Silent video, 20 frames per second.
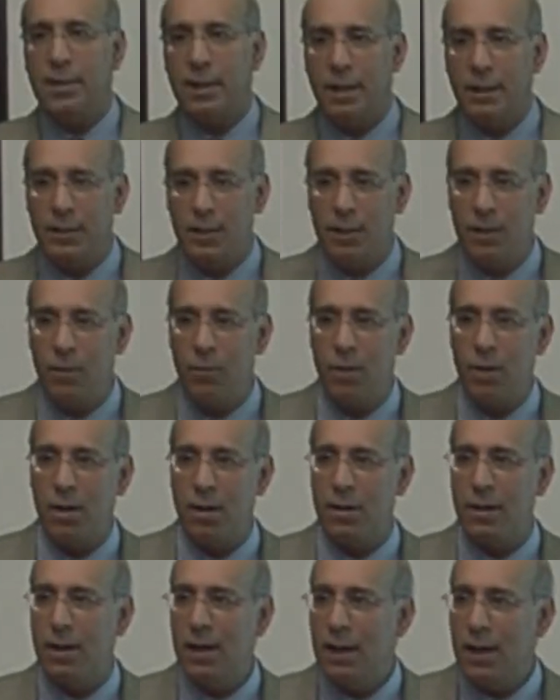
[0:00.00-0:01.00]
things that you
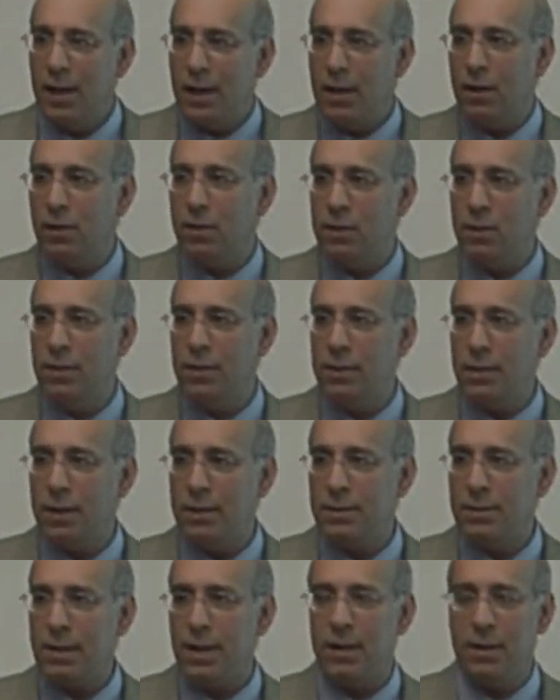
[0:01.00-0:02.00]
want in a good
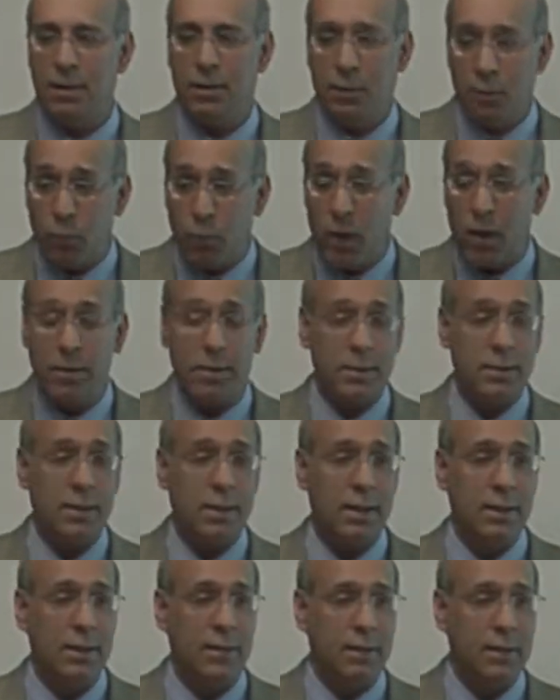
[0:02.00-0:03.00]
done and well-done
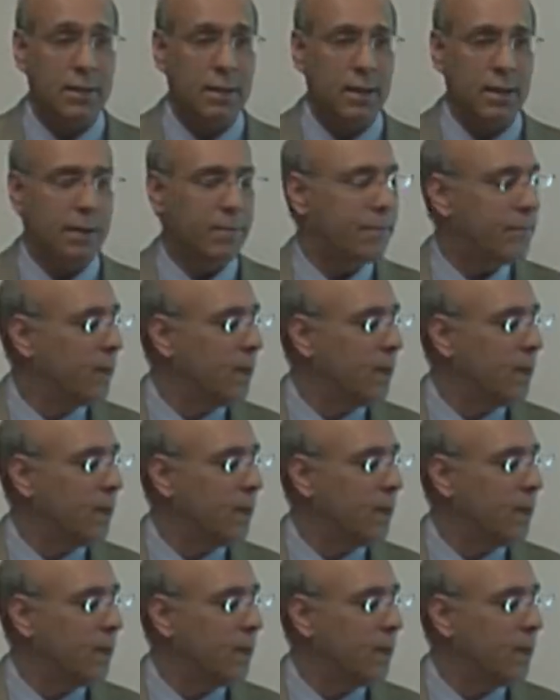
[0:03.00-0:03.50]
scientific study.